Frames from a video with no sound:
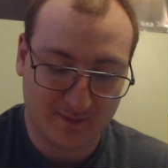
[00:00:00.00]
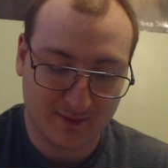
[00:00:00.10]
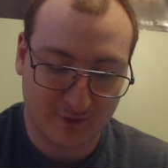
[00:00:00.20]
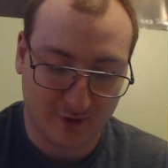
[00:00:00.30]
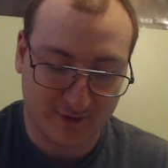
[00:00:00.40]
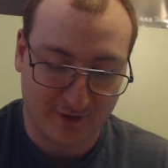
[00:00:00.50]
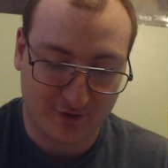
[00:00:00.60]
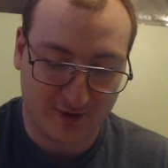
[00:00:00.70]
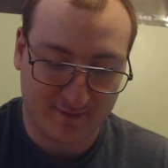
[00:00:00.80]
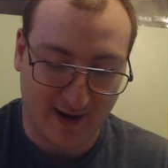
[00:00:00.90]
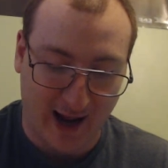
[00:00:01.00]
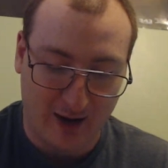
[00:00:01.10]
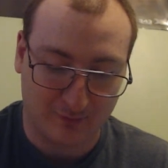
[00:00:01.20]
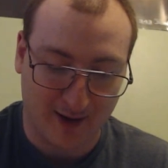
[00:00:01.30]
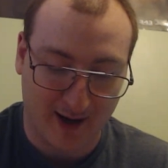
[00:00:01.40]
their death guns at
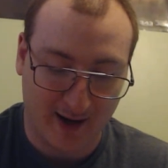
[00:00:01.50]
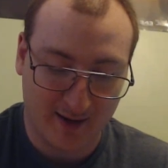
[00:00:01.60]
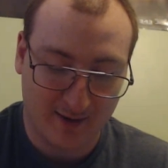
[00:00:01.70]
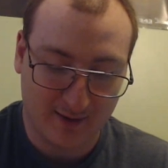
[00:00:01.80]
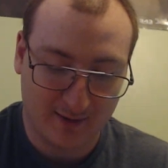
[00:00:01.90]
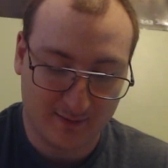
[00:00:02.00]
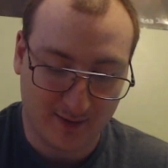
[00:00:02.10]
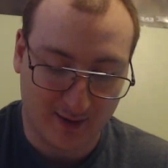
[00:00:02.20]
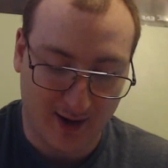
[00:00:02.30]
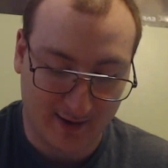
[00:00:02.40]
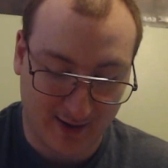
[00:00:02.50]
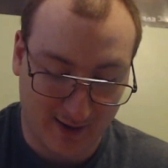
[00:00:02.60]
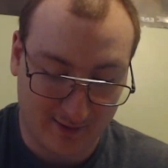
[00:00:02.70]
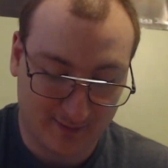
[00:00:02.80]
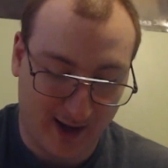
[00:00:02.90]
Ray, again.
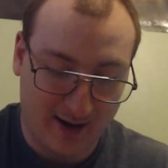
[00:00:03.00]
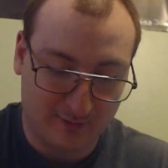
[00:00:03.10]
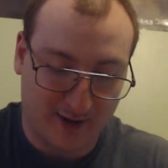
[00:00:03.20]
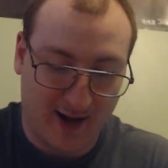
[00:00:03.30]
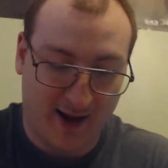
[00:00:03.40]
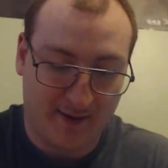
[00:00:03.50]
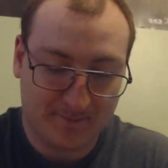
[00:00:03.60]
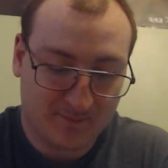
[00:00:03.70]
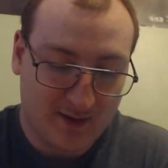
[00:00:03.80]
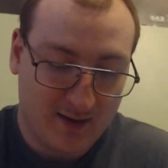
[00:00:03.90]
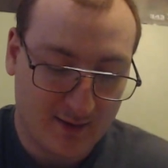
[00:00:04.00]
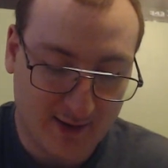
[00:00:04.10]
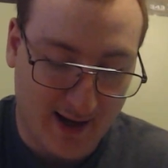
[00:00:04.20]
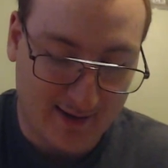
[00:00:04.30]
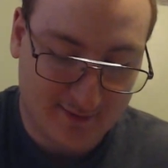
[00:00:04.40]
at Ray,
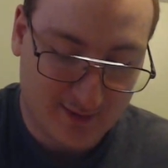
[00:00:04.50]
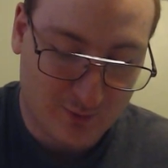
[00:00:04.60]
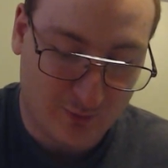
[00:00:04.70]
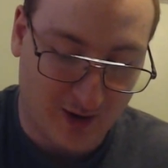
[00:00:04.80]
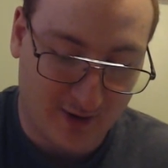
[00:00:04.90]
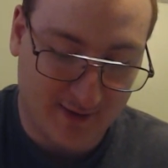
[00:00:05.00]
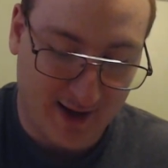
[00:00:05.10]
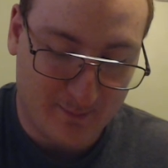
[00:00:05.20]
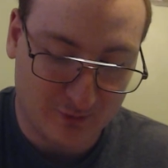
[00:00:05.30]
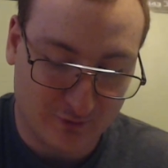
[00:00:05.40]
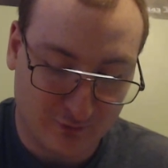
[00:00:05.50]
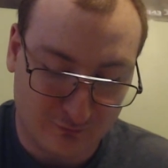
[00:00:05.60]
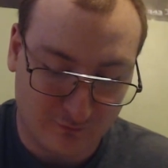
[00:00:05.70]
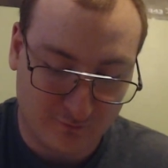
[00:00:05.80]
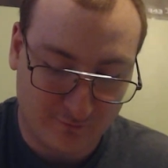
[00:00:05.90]
yet were unable to.
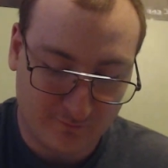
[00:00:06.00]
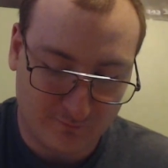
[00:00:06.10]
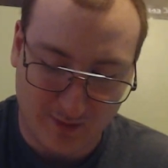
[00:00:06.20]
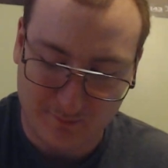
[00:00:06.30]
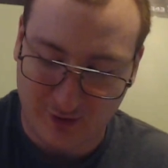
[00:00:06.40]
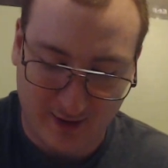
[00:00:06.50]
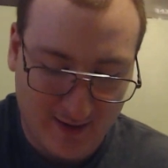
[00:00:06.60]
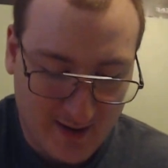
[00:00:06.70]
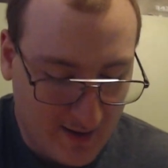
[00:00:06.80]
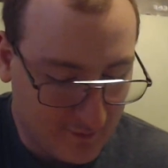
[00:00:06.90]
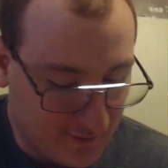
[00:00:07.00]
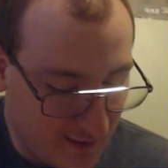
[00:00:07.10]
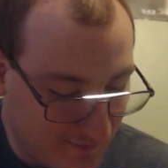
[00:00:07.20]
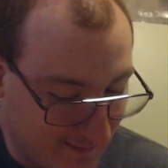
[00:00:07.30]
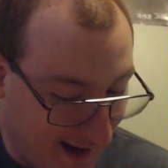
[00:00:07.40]
I'm sorry. The
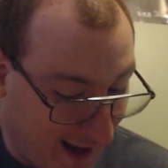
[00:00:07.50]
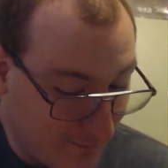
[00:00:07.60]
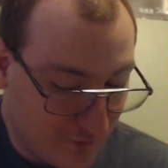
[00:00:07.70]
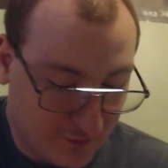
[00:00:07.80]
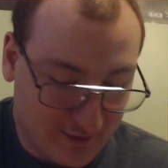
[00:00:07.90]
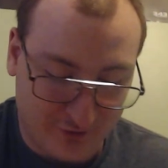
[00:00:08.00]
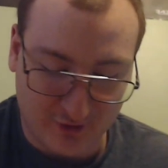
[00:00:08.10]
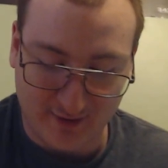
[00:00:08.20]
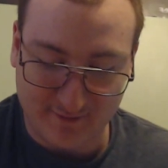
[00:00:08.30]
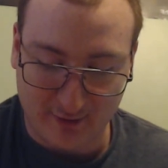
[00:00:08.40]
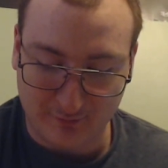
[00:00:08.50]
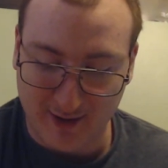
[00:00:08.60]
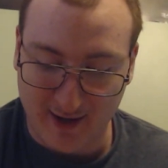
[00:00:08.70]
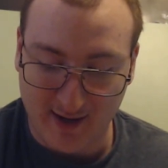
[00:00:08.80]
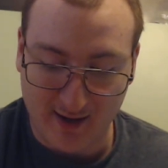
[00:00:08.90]
demons aimed their death guns at
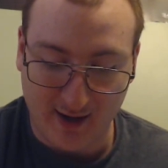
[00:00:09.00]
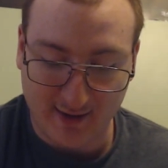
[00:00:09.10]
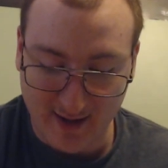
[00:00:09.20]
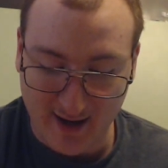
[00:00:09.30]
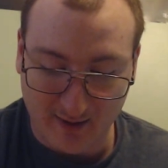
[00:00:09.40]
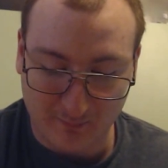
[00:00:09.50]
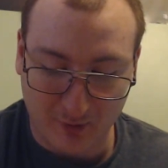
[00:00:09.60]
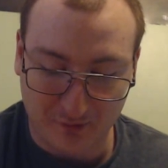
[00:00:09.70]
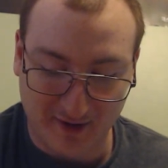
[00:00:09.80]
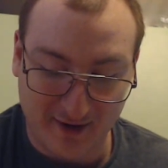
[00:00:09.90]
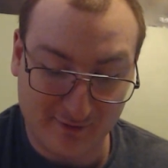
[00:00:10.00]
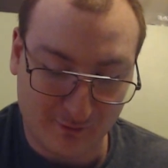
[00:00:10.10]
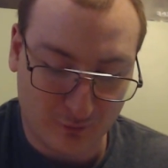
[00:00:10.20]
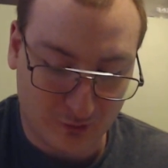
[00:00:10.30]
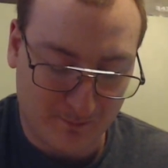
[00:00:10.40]
Ray again, but were, were